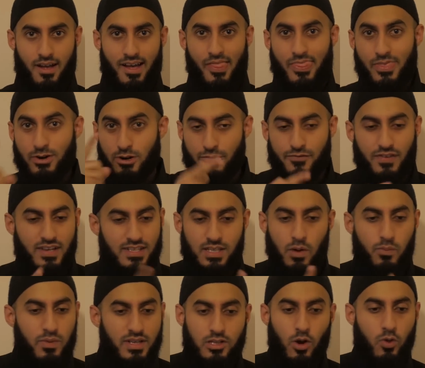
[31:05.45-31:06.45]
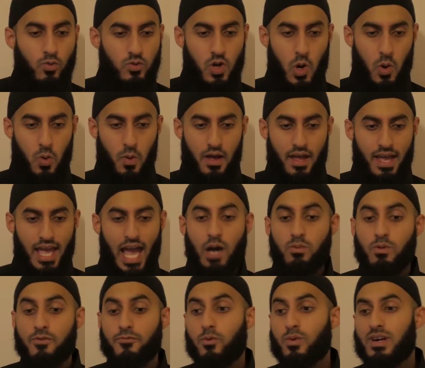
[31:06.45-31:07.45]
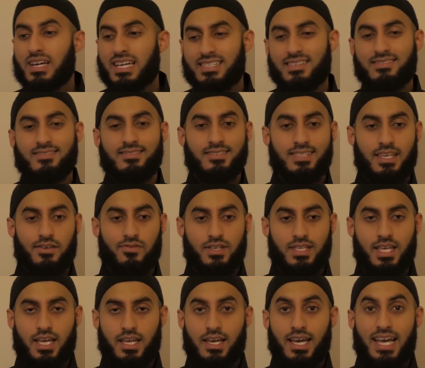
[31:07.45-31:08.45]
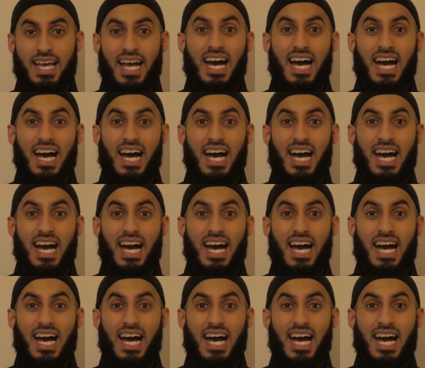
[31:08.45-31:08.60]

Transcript: There are things that we don't know and we're falling into sins every day.